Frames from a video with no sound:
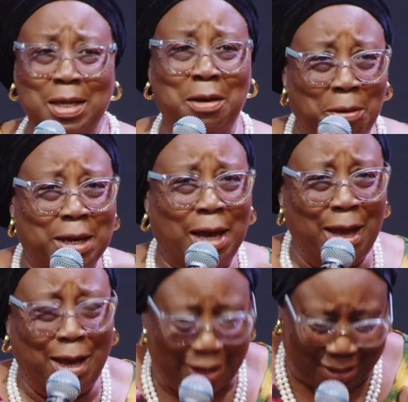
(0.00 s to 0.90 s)
He said,
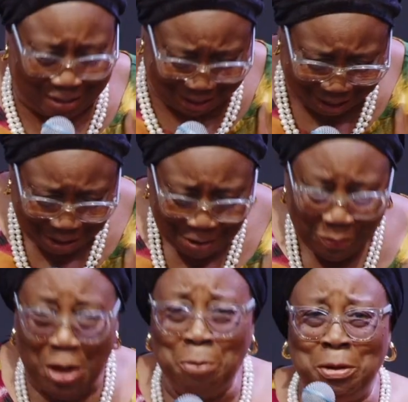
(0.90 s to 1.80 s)
okay.
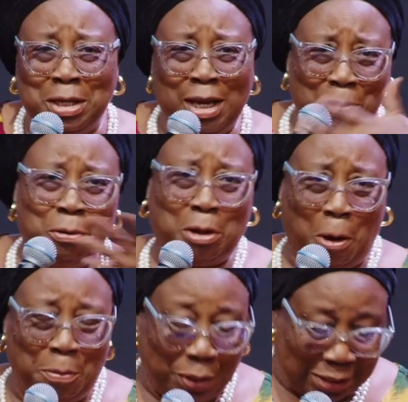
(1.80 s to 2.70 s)
he would
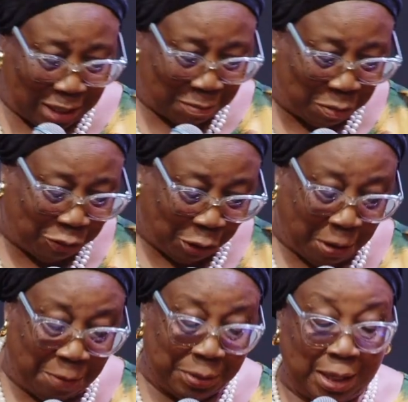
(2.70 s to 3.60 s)
compensate me for
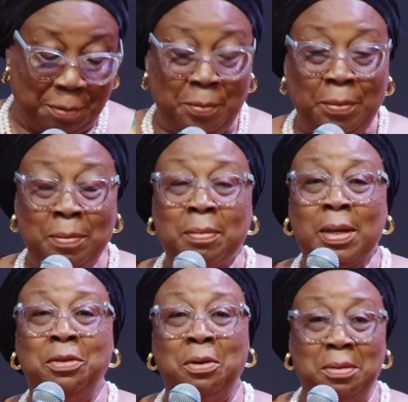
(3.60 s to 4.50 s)
coming.
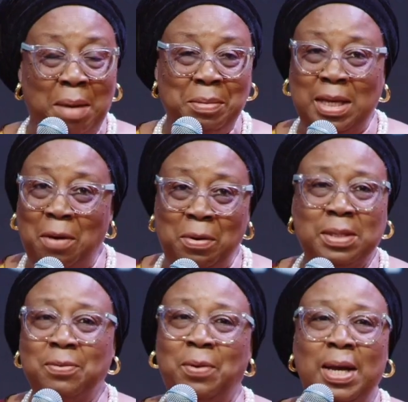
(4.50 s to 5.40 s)
Though, I mean, that
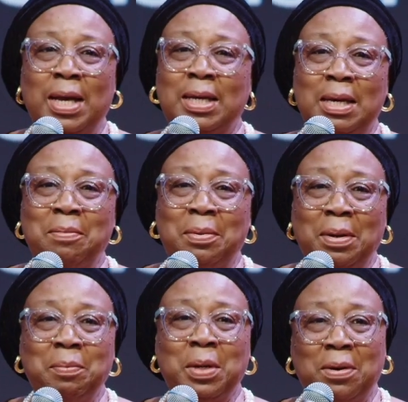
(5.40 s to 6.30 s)
wasn't why I came.
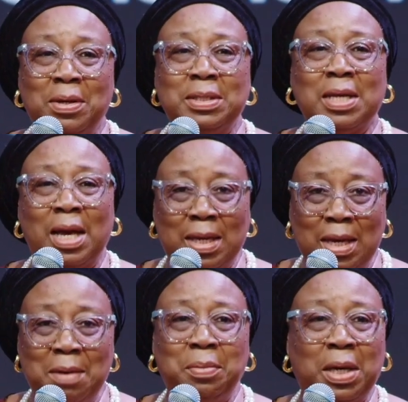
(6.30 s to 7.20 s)
Because I
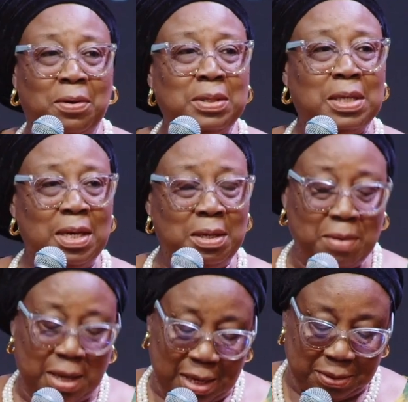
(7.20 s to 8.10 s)
came because I
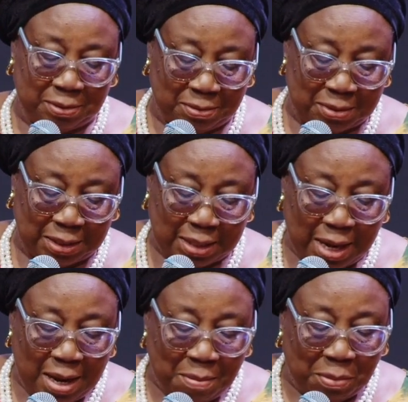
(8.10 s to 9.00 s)
knew I had to do this.
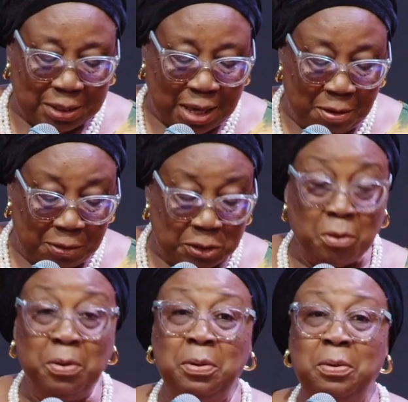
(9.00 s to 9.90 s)
But I
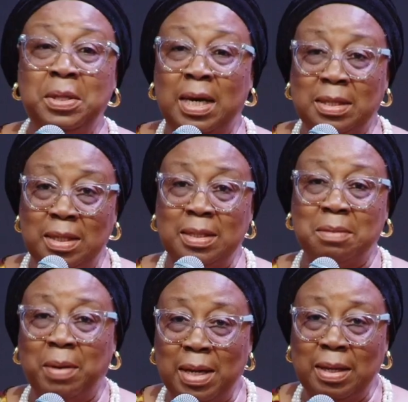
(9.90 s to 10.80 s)
also know that
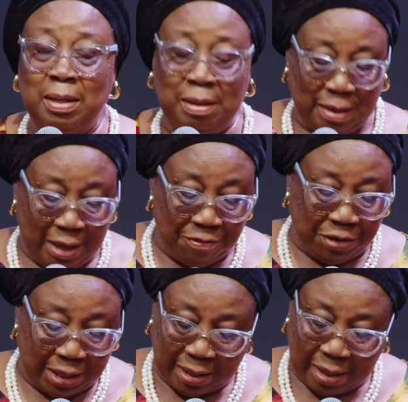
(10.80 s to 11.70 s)
it's my
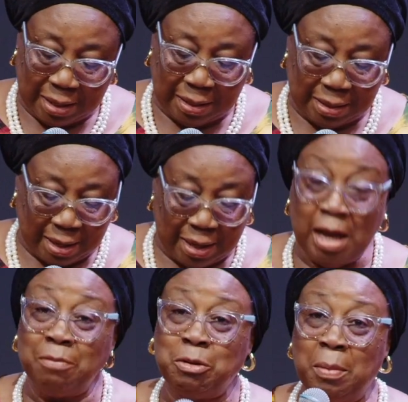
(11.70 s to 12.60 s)
living, and I
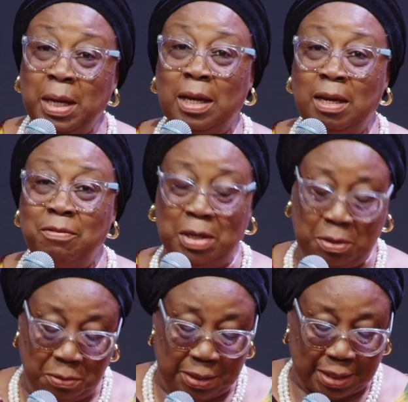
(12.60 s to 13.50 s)
have to make a
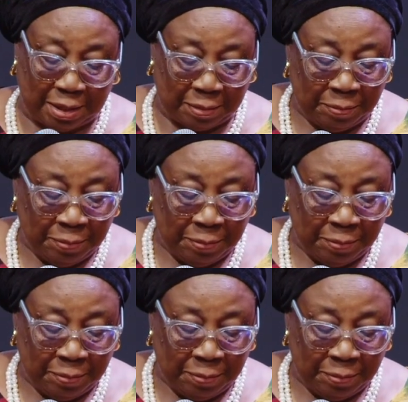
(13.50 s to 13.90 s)
living, don't I?